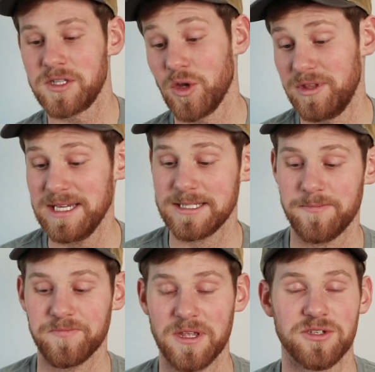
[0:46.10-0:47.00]
So this
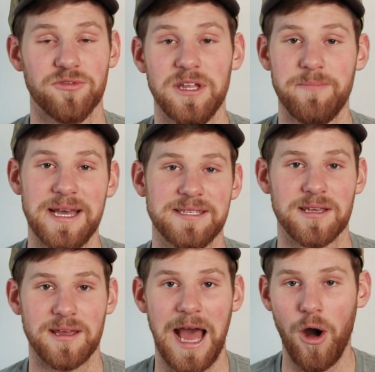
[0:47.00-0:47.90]
is a really
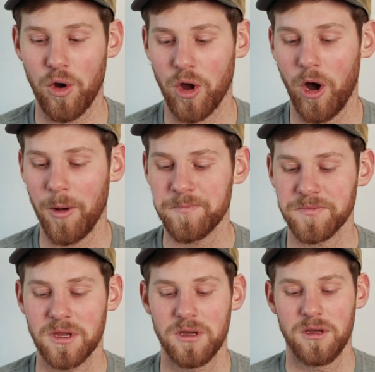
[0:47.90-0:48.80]
basic owl call.
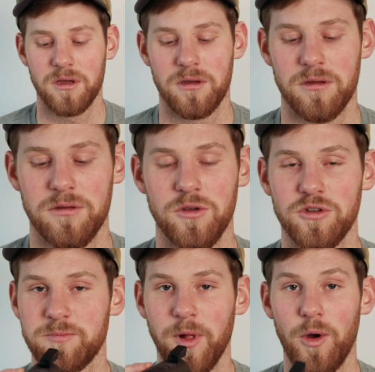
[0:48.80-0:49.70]
You
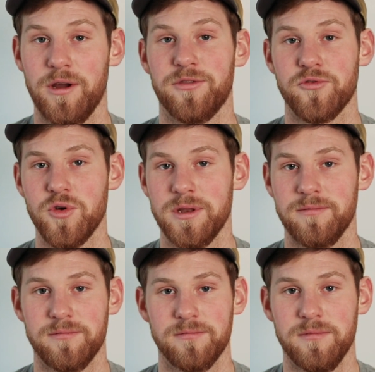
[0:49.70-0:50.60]
just blow air through it
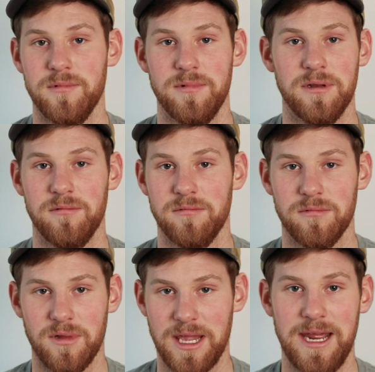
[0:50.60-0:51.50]

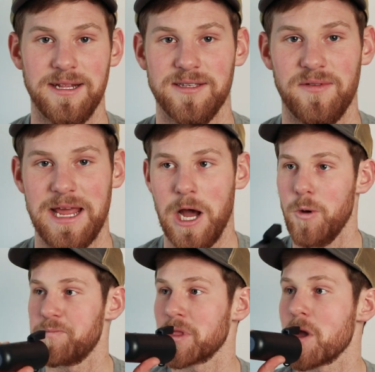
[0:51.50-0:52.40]
in the cadence of an owl.